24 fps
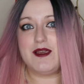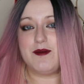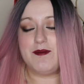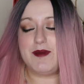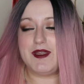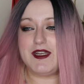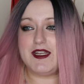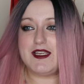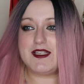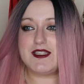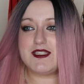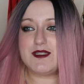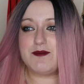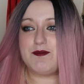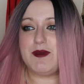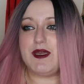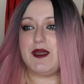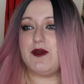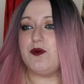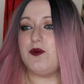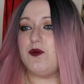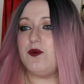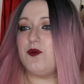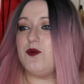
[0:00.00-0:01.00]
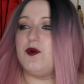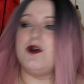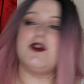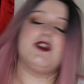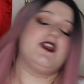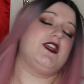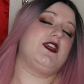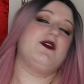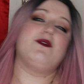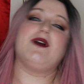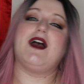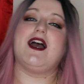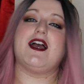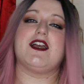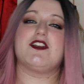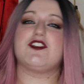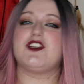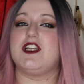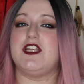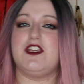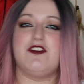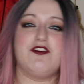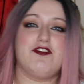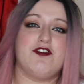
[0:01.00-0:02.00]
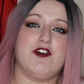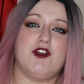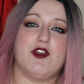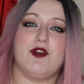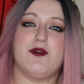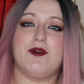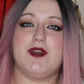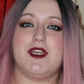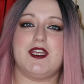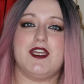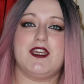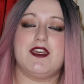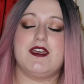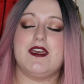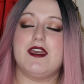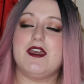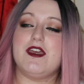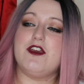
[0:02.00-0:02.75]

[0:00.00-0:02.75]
but it's about what are you actually following.